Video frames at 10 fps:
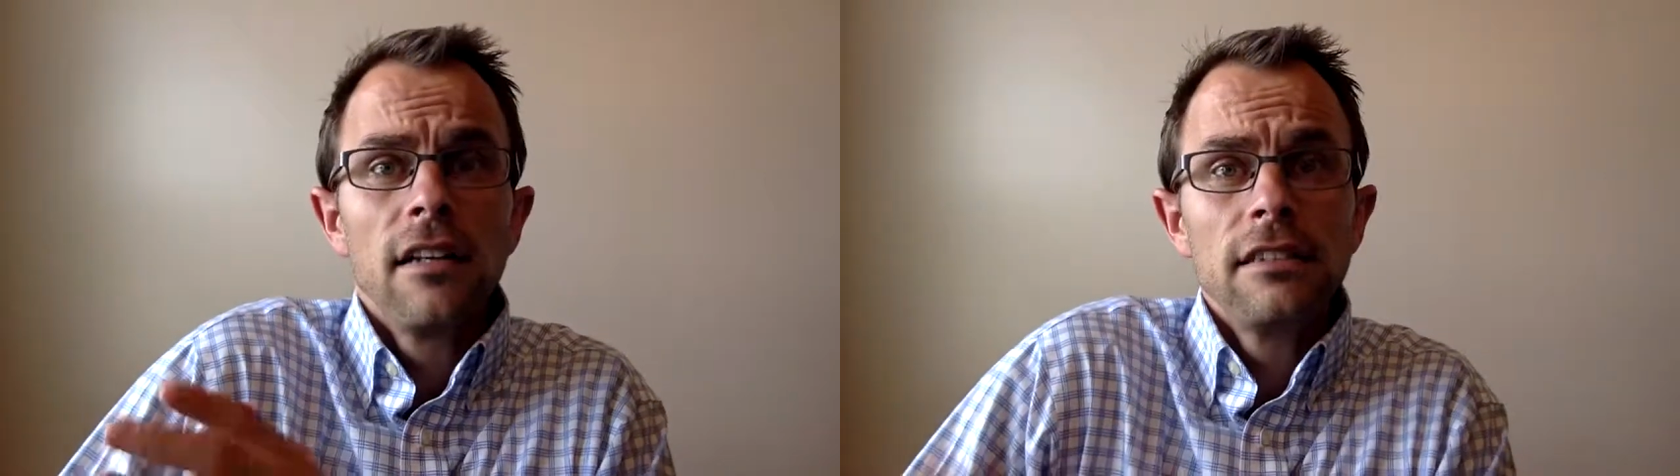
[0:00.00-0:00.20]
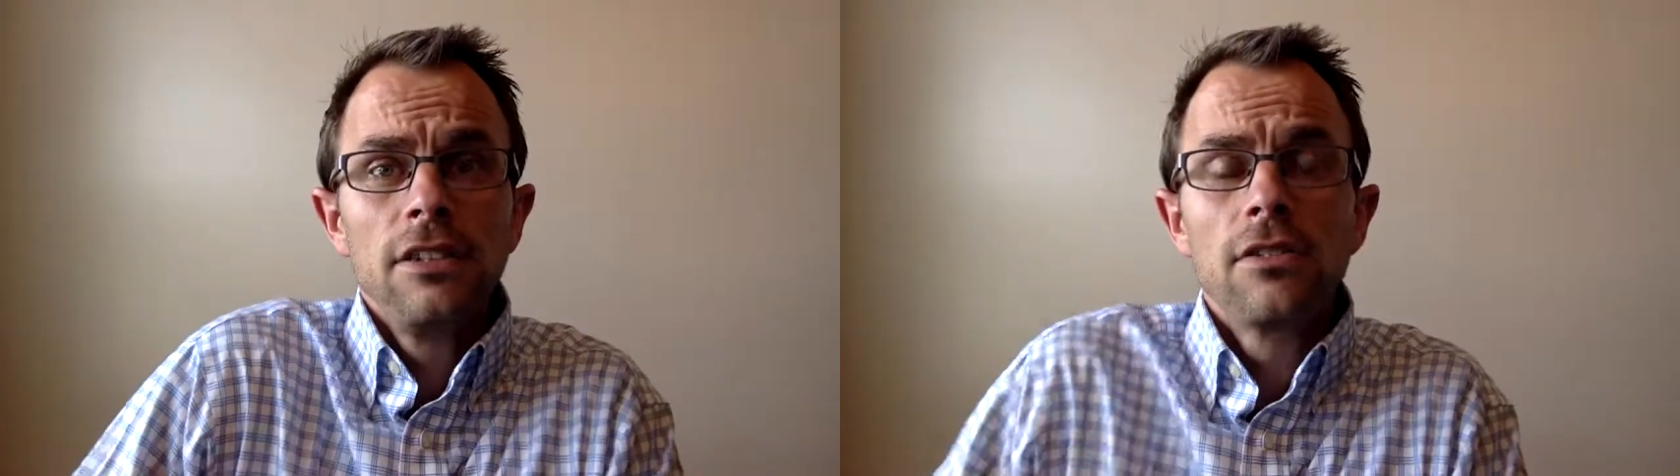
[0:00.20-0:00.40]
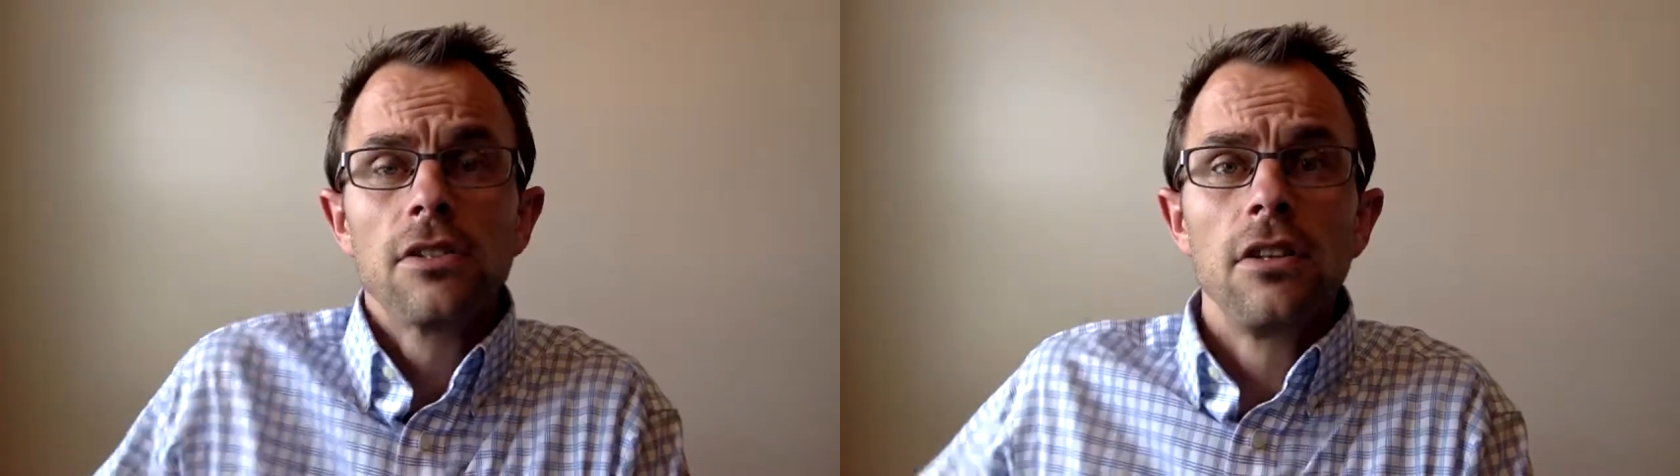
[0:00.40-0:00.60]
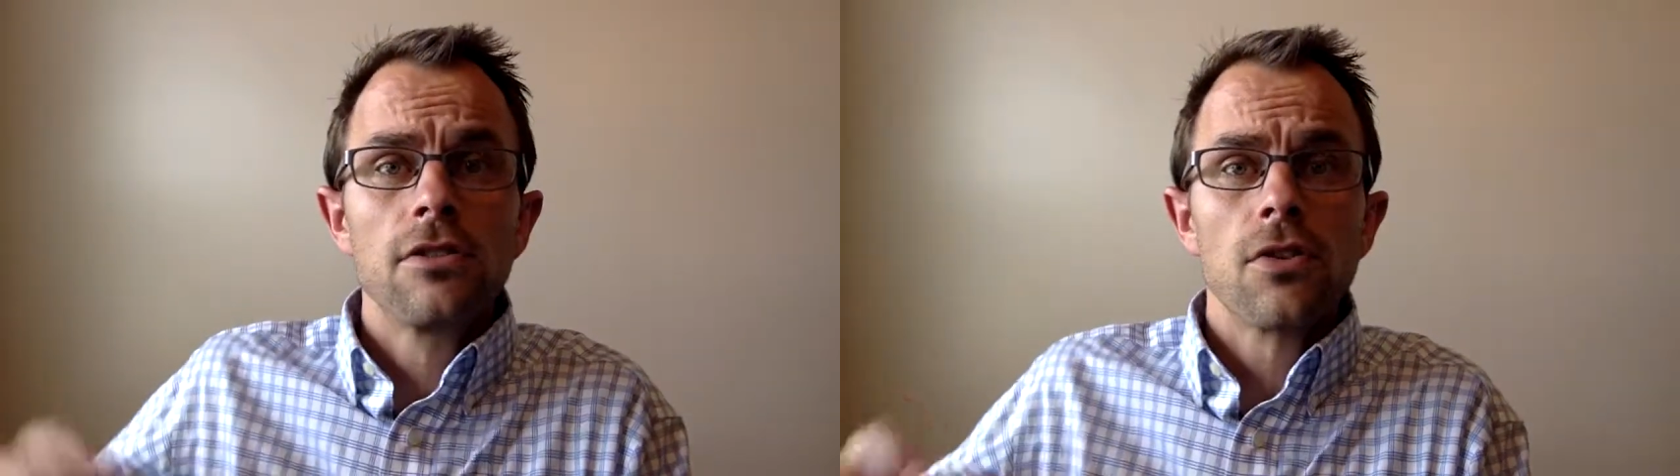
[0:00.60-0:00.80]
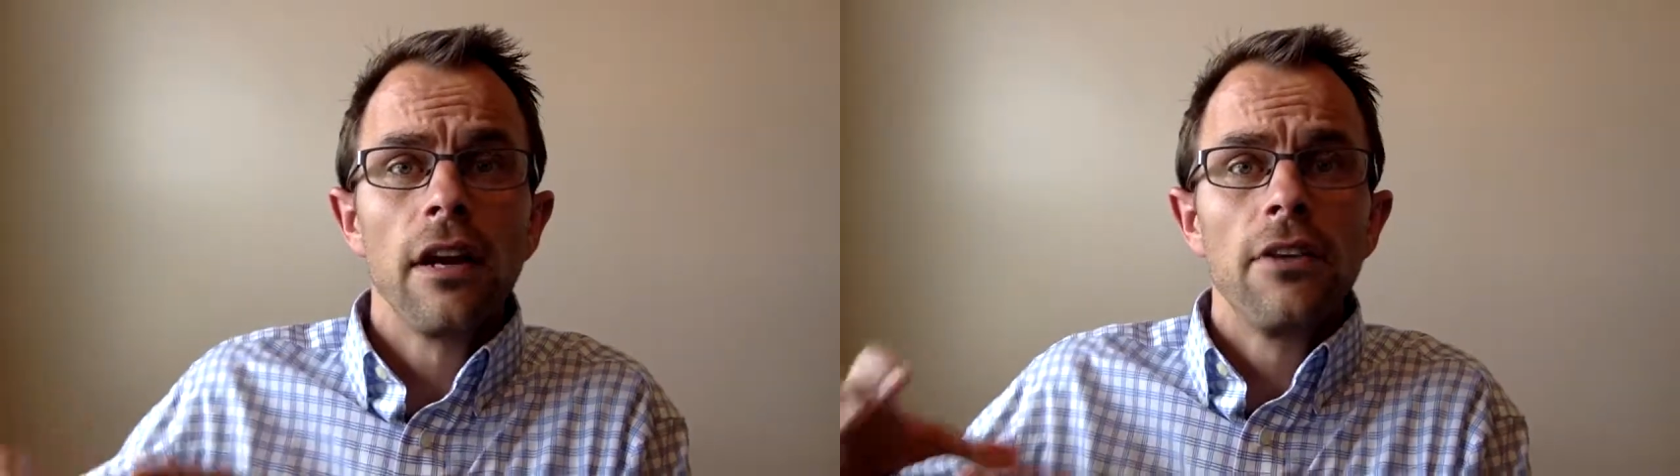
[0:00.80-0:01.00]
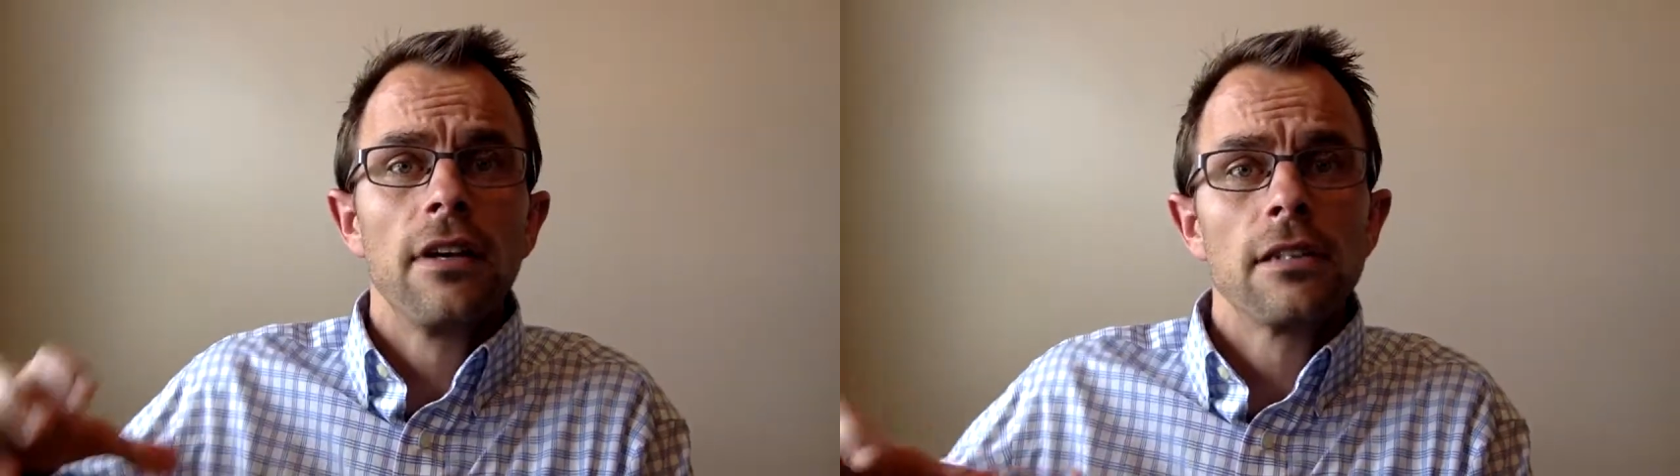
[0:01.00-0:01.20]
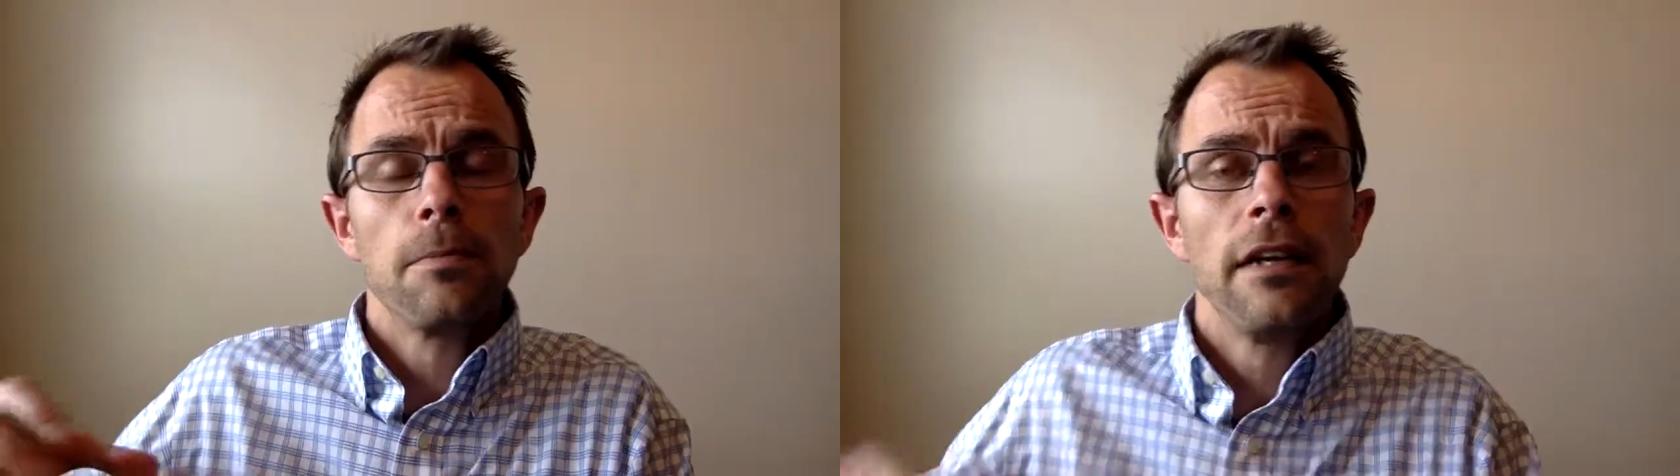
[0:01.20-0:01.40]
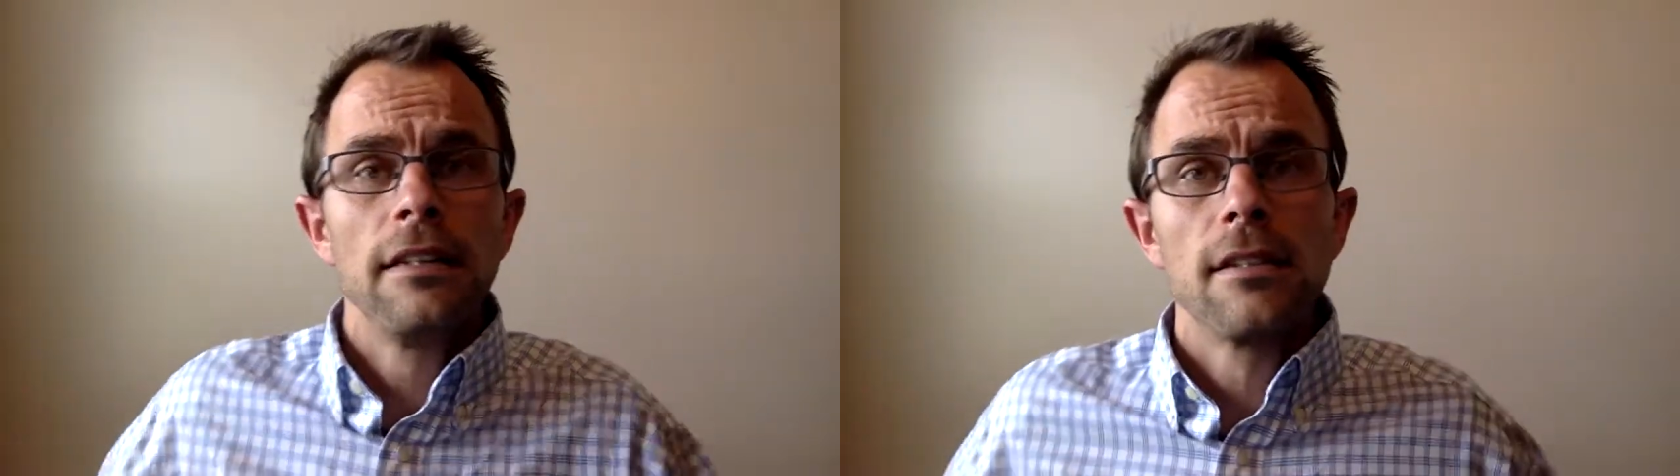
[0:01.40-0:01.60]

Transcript: you're you're trying to explain